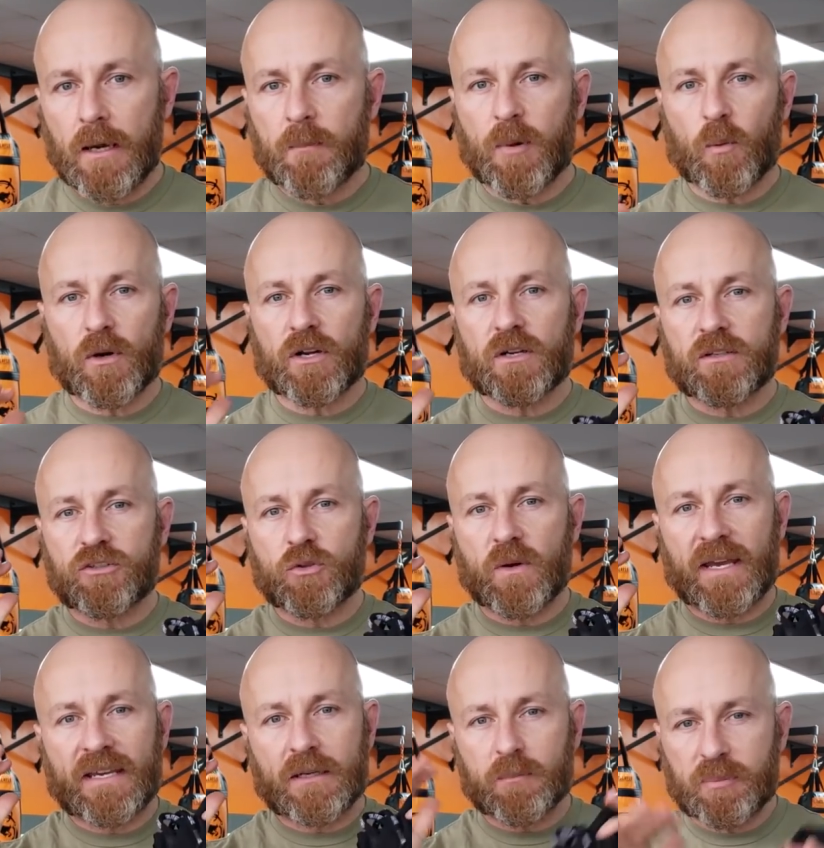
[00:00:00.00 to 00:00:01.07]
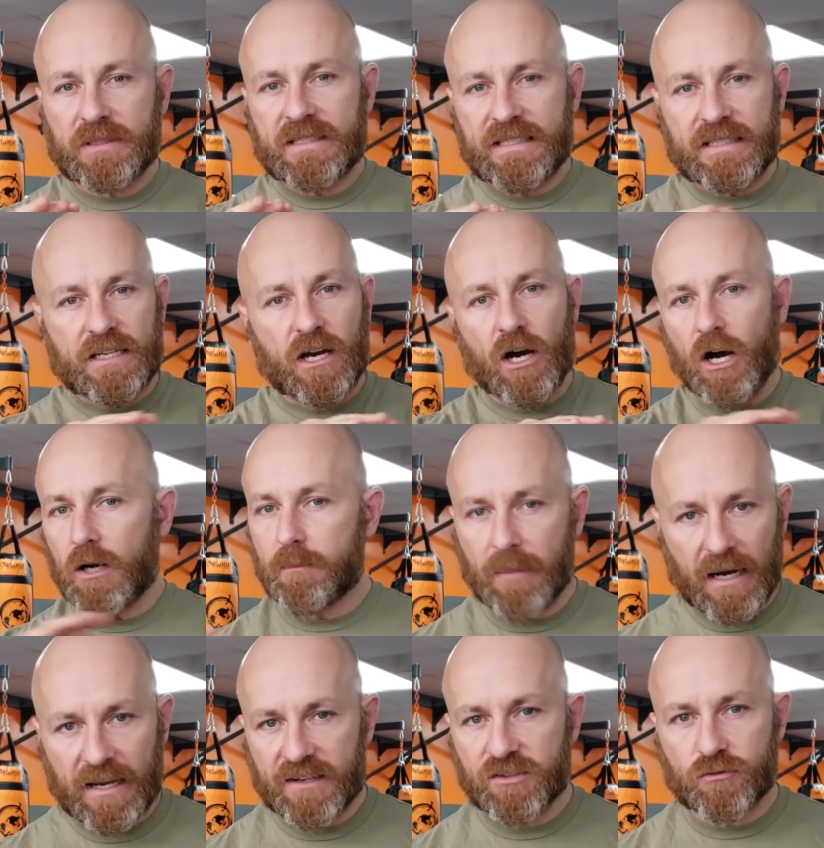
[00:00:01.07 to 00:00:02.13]
but we're gonna do a complete
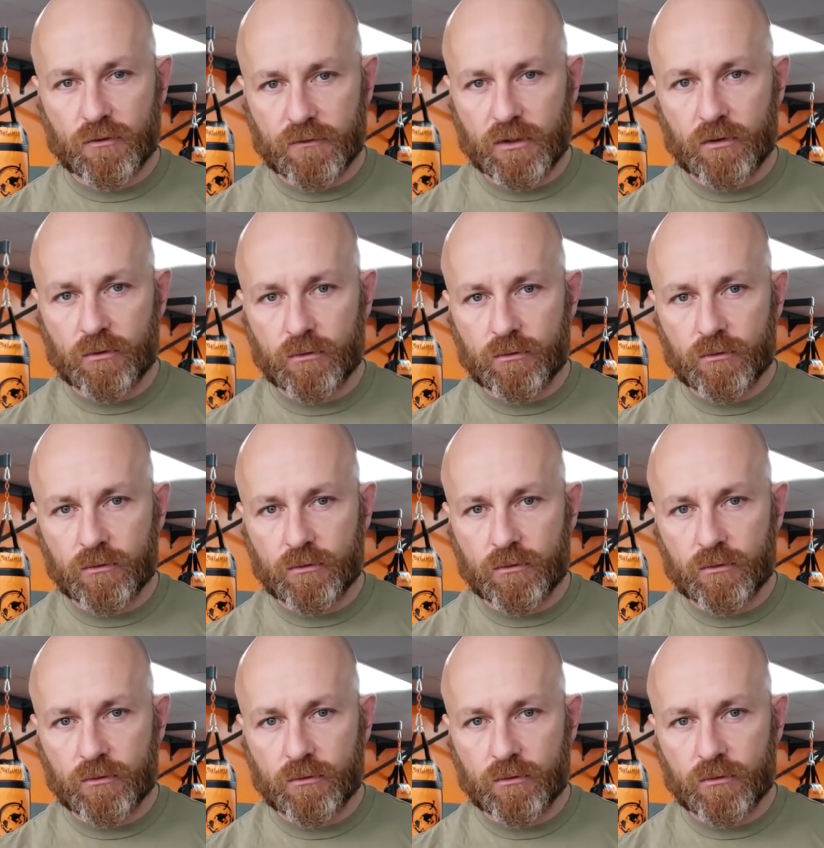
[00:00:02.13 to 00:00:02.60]
unbiased review.